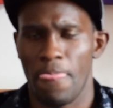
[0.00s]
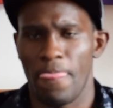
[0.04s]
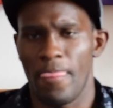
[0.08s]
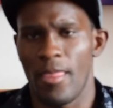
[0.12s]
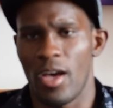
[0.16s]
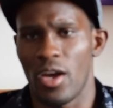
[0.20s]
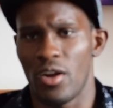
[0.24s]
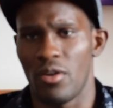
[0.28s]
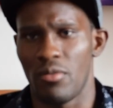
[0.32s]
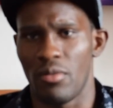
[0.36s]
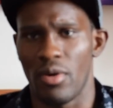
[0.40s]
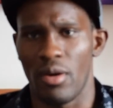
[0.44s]

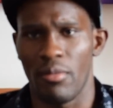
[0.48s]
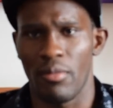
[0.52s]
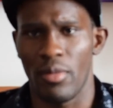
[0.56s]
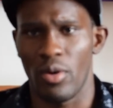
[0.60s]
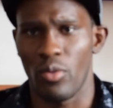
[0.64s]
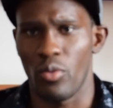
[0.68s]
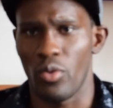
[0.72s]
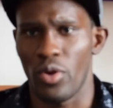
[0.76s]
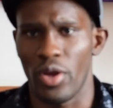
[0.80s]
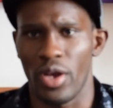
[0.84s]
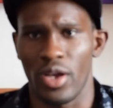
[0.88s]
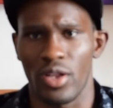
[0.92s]
I remember
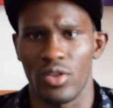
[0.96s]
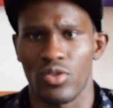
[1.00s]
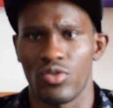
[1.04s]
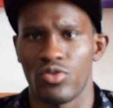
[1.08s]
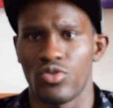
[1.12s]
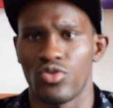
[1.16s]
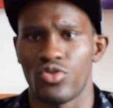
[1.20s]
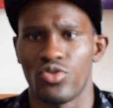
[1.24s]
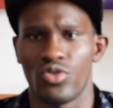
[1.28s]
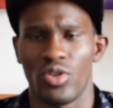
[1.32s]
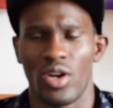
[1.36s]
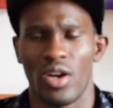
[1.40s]
we had
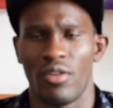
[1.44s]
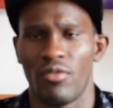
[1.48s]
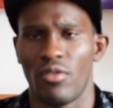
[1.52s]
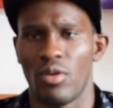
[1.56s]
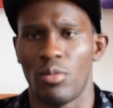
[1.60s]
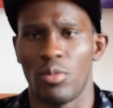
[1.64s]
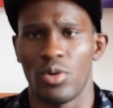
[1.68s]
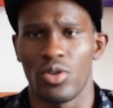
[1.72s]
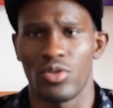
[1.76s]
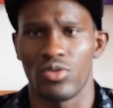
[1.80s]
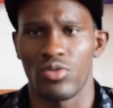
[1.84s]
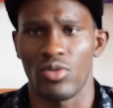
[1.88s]
to drive
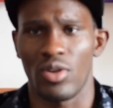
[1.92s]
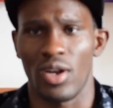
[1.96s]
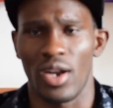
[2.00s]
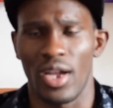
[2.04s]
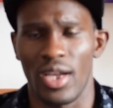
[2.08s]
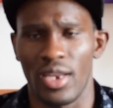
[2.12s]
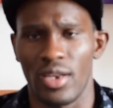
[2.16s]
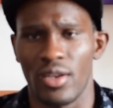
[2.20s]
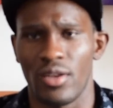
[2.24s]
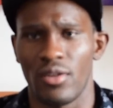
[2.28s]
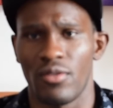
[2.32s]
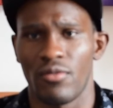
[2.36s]
almost to
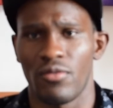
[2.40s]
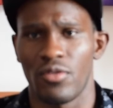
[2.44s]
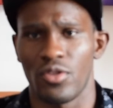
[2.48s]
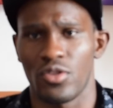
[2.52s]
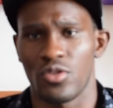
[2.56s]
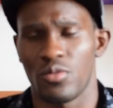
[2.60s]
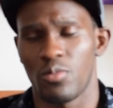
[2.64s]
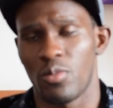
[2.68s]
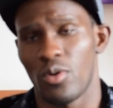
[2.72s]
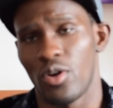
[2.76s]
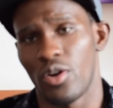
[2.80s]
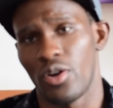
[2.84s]
London for
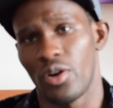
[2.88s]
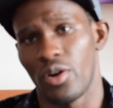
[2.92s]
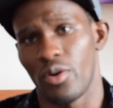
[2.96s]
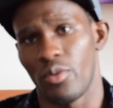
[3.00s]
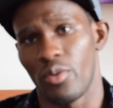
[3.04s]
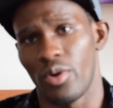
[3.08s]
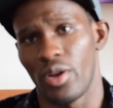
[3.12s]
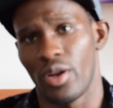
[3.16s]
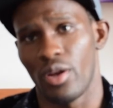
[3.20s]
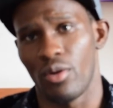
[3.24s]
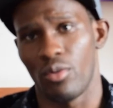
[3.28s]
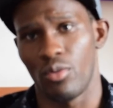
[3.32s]
sparring
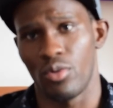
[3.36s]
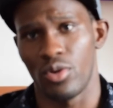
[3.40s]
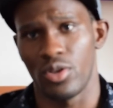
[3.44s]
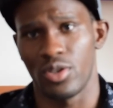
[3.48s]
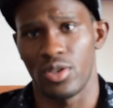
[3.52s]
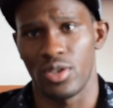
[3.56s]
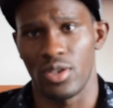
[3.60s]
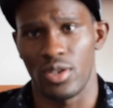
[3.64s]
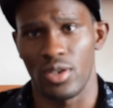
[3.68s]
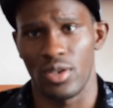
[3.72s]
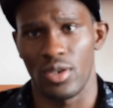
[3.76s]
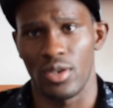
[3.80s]
when I was
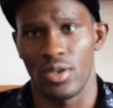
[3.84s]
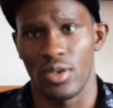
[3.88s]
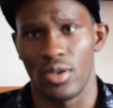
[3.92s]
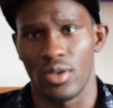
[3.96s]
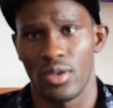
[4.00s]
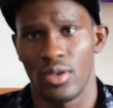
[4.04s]
in